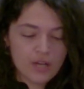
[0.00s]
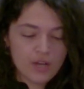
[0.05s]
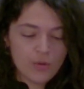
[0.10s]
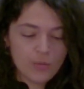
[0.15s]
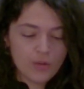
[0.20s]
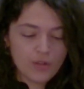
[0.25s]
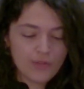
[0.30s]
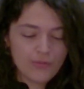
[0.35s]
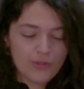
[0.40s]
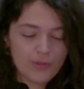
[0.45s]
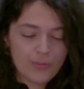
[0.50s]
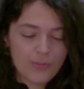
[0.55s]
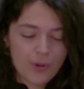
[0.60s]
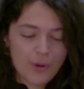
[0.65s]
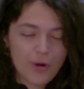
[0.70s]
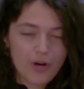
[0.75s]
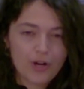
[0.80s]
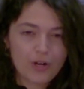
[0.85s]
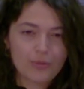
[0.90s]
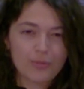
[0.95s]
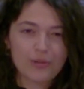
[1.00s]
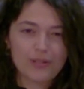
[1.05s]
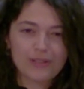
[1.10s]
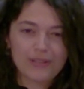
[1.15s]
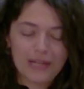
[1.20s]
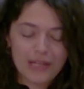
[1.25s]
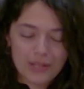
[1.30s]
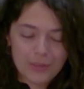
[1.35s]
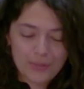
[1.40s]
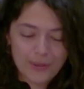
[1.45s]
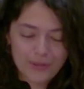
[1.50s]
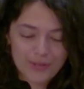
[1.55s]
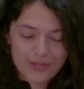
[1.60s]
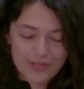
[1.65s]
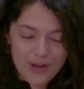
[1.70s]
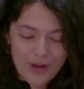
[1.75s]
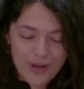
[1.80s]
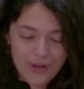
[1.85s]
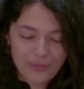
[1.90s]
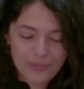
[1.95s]
one of the more relatable
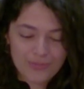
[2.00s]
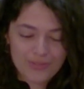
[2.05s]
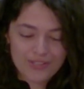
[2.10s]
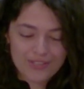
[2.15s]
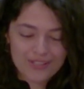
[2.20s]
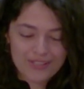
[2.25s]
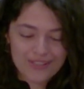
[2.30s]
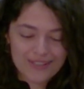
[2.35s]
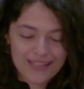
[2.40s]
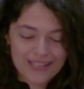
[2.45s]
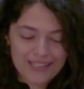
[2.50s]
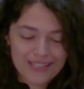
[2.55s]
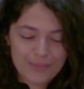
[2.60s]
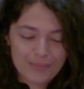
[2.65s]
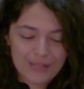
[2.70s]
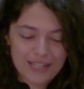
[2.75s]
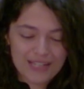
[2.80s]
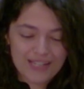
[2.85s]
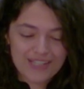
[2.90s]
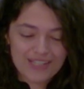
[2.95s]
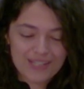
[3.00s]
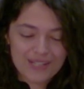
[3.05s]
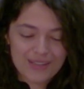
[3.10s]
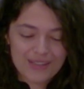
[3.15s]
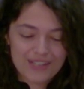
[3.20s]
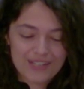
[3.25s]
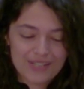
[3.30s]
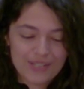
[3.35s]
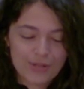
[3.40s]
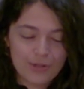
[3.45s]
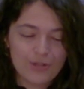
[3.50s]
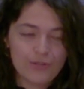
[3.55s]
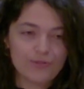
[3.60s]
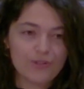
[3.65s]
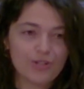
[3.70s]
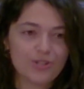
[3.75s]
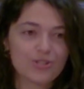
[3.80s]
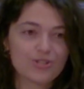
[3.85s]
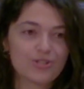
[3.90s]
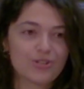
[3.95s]
psalms that speaks to this
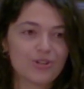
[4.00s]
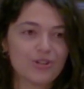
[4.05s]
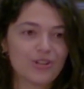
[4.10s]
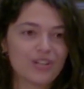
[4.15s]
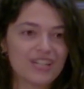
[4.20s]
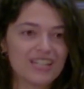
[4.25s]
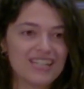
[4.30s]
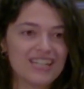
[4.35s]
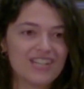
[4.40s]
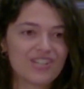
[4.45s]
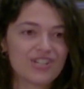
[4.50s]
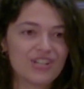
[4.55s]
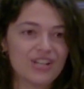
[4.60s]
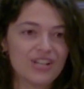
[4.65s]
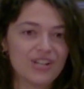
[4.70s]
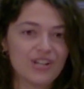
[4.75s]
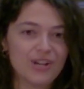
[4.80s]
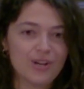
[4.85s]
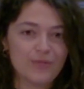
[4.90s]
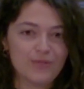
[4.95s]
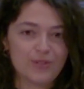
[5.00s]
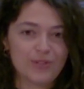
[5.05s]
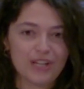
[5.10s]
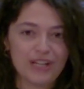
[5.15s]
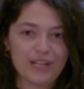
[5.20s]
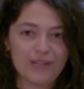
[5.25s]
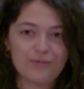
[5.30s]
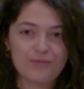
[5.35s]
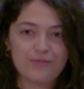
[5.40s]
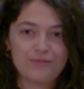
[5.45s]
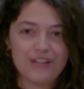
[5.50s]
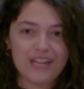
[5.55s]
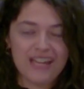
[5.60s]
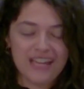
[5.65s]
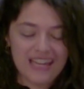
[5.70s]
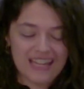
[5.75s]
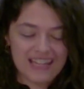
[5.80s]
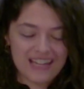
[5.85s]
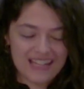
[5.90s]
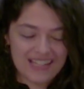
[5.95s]
universal condition of grief
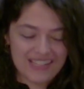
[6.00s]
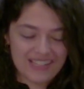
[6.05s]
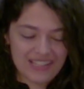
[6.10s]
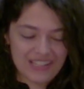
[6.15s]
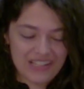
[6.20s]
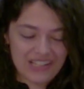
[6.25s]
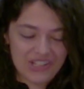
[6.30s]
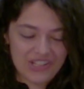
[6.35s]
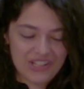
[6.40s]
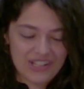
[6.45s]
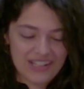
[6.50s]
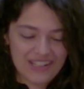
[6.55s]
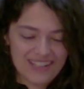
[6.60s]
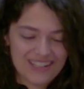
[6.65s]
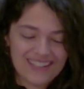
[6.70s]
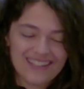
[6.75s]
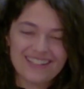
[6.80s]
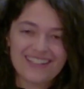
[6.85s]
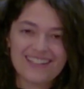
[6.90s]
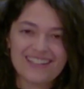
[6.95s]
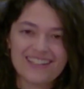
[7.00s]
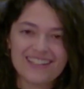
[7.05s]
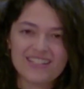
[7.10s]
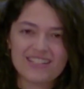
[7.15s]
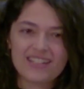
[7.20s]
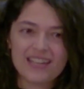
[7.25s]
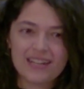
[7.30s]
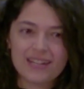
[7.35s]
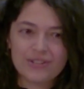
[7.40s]
and isolation. Isn't that